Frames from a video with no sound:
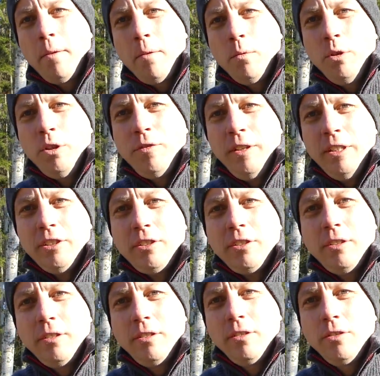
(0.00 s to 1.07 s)
which fits
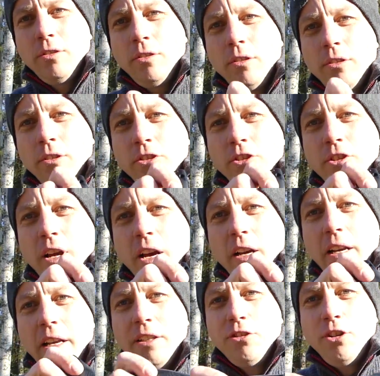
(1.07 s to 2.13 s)

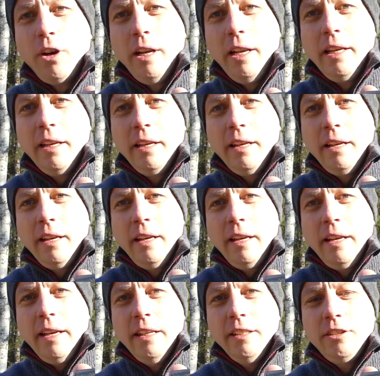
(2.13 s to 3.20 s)
snugly and tightly
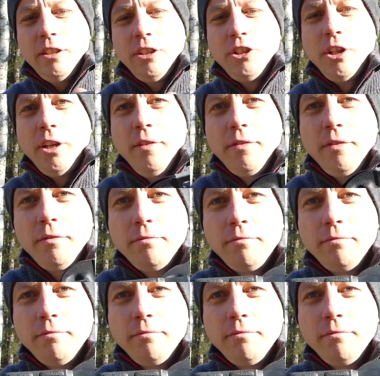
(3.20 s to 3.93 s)
into the sheath.